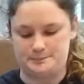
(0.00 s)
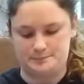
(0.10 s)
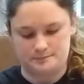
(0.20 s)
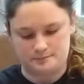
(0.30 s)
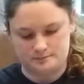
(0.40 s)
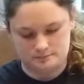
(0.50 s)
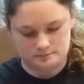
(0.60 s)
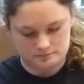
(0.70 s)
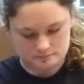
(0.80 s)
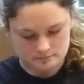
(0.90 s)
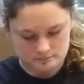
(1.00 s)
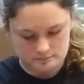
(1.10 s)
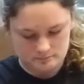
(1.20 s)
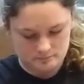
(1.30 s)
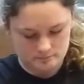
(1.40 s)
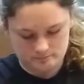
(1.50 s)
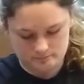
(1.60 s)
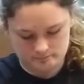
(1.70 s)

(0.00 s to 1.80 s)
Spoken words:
Nobody speaks.